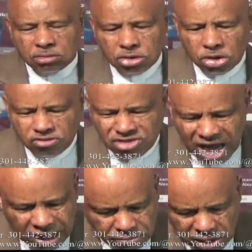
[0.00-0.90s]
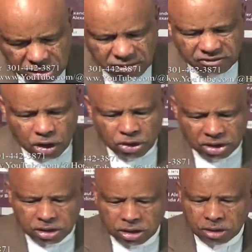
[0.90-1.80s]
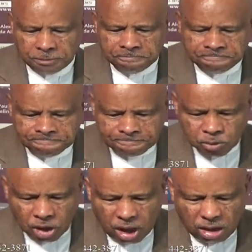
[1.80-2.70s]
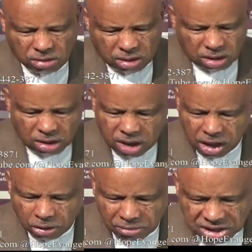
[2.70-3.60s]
You've not been converted. Oh, Lord, help me,